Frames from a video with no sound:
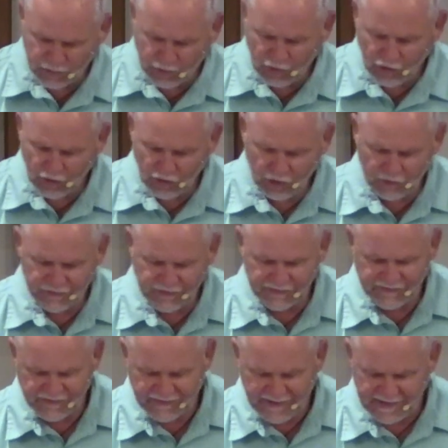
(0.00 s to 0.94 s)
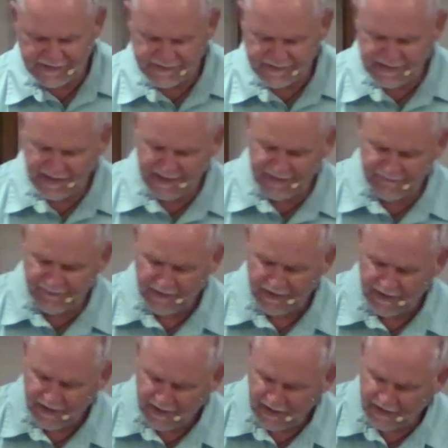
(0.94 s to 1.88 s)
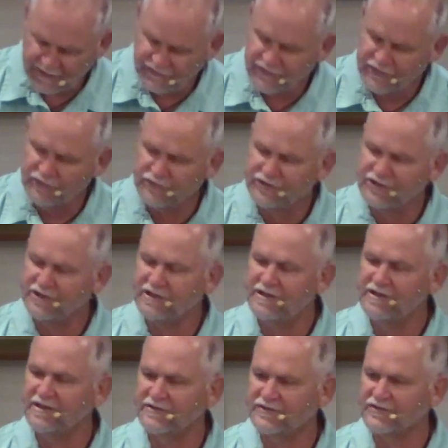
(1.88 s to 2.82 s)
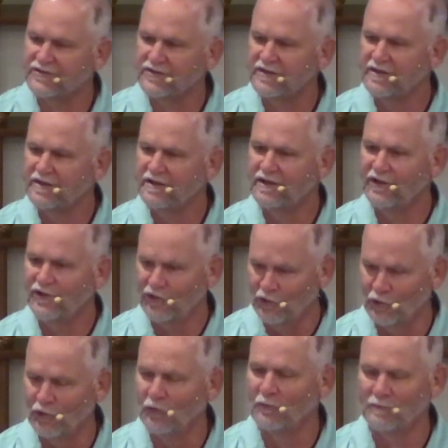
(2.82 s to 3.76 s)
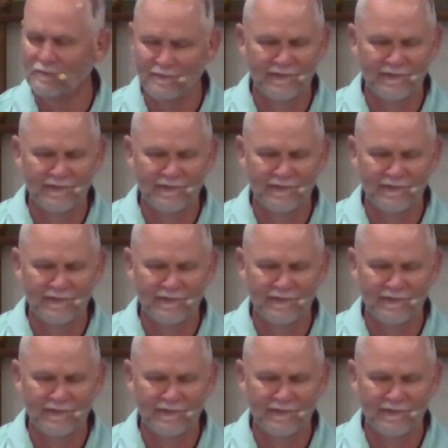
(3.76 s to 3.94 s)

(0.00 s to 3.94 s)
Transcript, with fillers: laws and stay safe until she gets home.